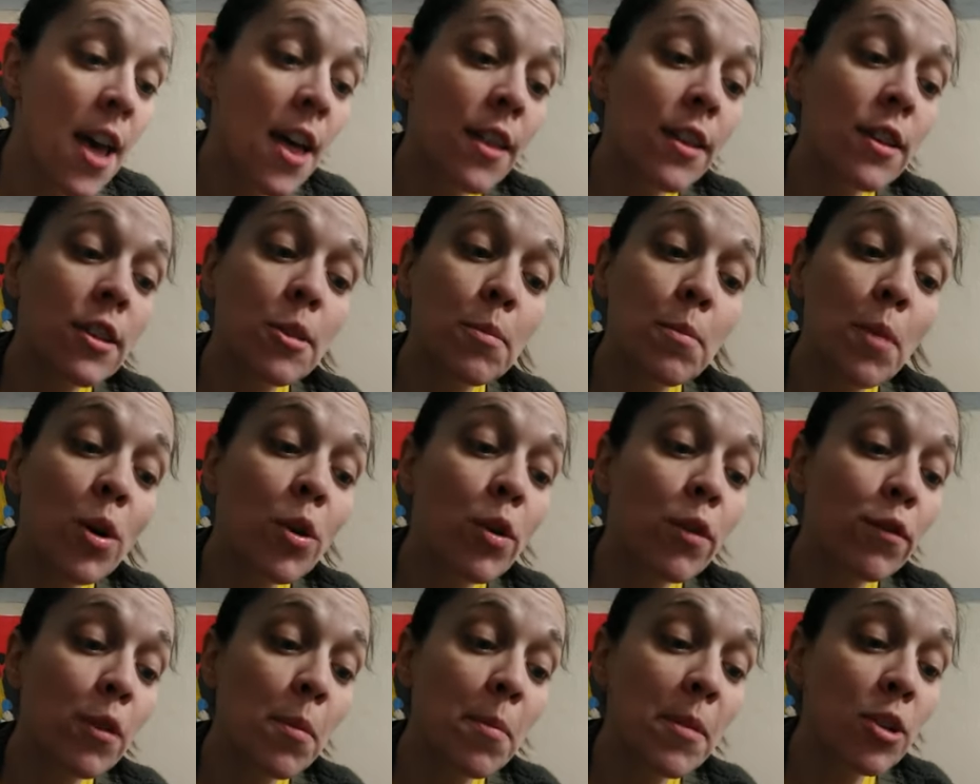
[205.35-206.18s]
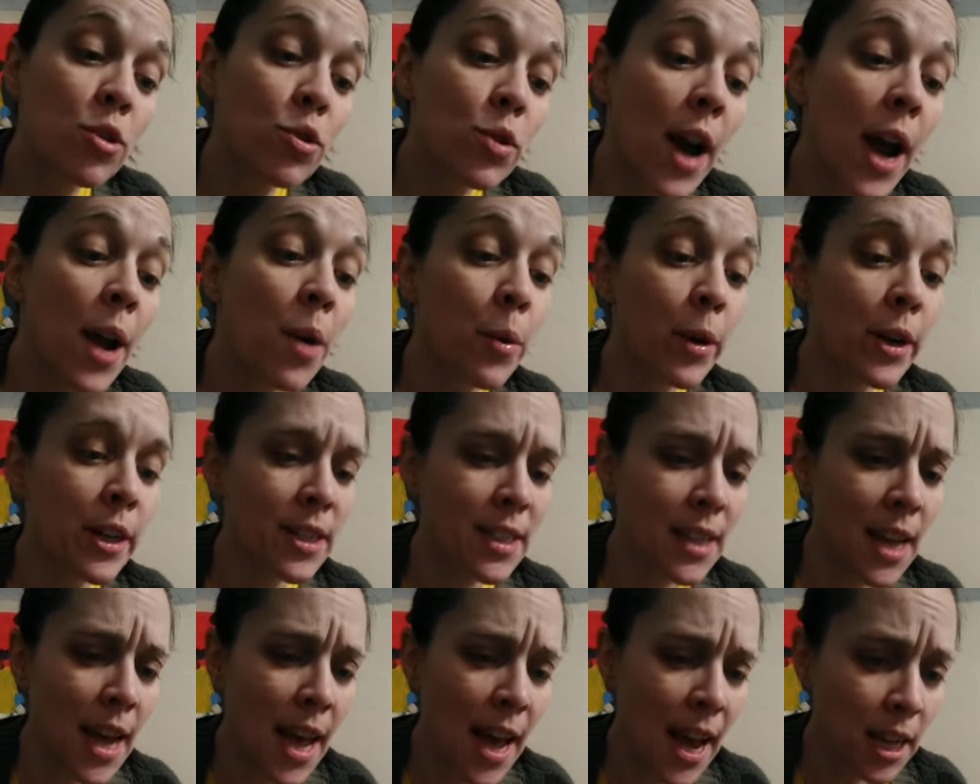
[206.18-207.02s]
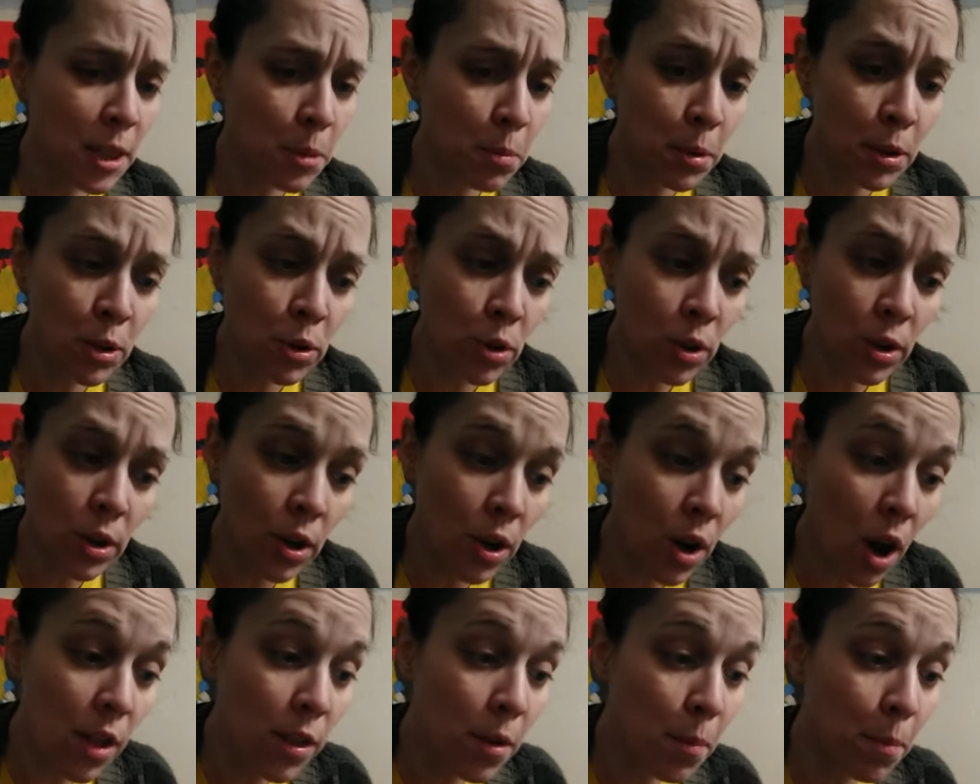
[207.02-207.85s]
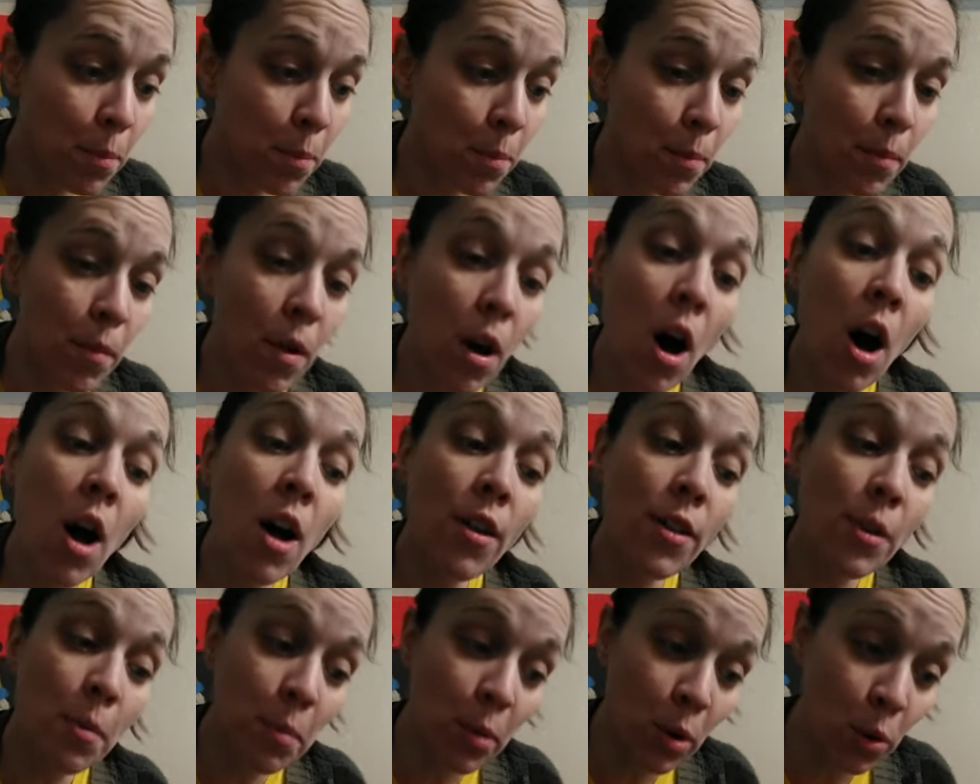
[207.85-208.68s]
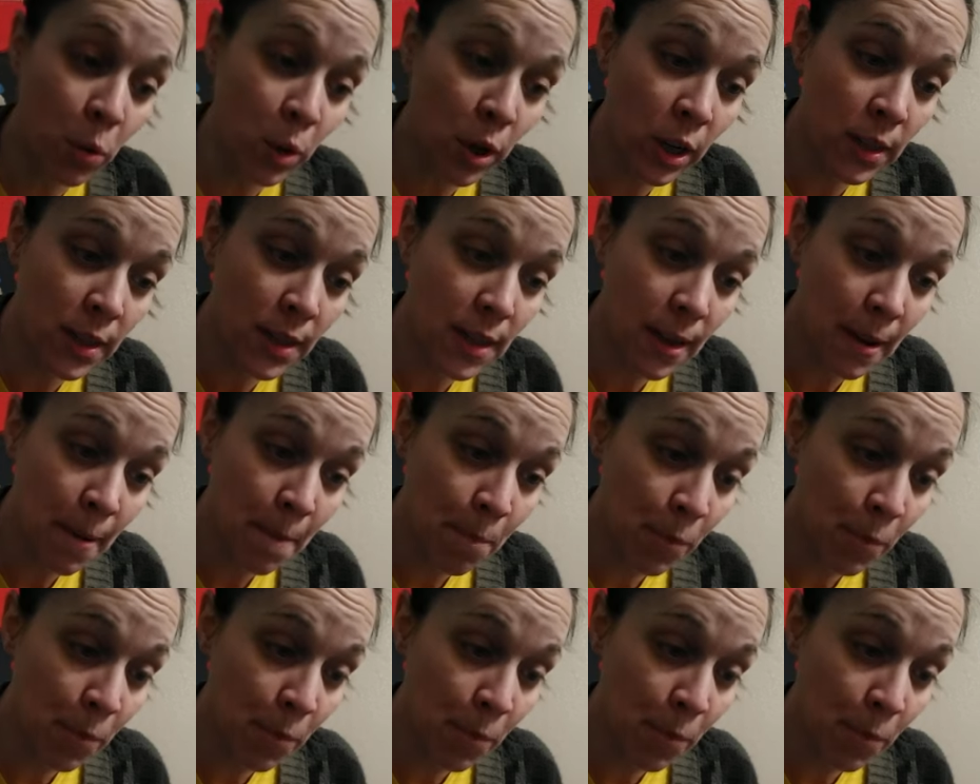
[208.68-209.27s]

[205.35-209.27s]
the smoke from the try works has besooted all the bulwarks;